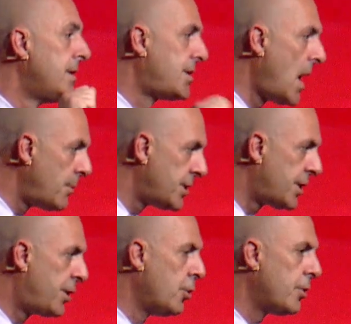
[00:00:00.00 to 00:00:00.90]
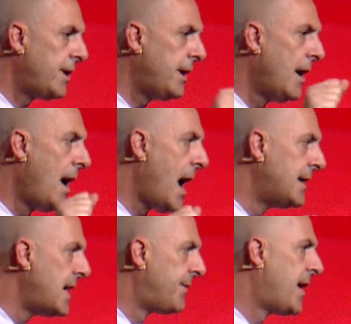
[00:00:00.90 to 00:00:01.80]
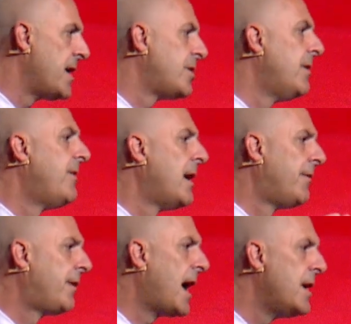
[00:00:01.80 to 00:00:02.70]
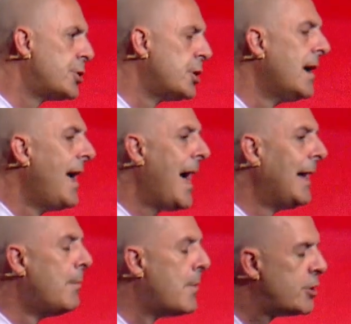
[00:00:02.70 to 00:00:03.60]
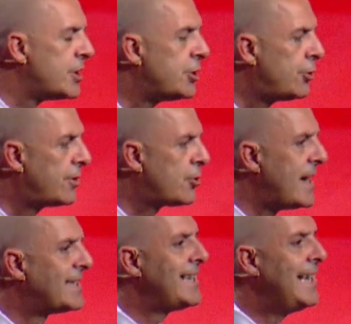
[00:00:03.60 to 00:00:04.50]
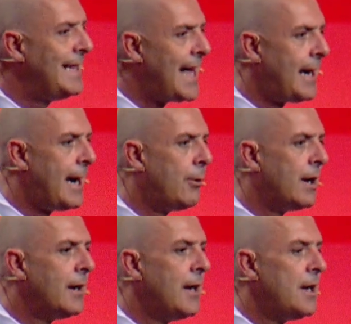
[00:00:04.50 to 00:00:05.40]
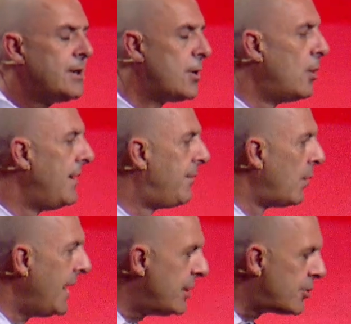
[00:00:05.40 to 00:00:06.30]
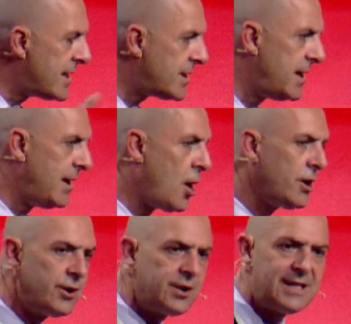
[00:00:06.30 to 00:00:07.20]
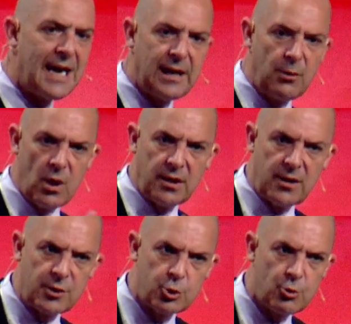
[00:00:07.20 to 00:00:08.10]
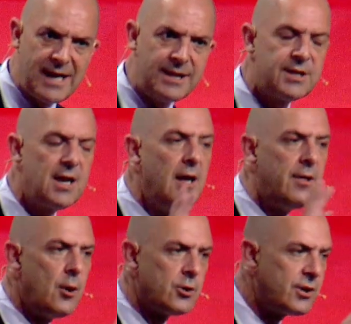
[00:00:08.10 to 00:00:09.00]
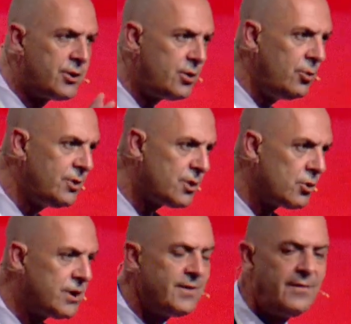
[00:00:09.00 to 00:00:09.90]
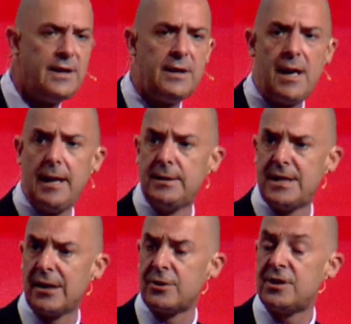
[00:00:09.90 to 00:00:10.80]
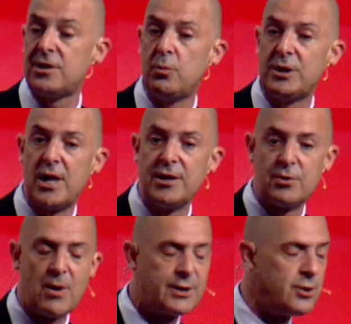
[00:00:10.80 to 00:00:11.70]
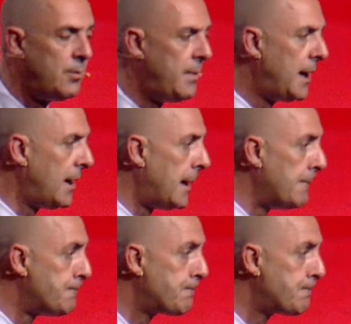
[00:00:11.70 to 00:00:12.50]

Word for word: cybersecurity, identification and verification, and emerging threats in that area. So if you're interested in understanding what are the trends, those are two sources of in intelligence to which I direct you immediately.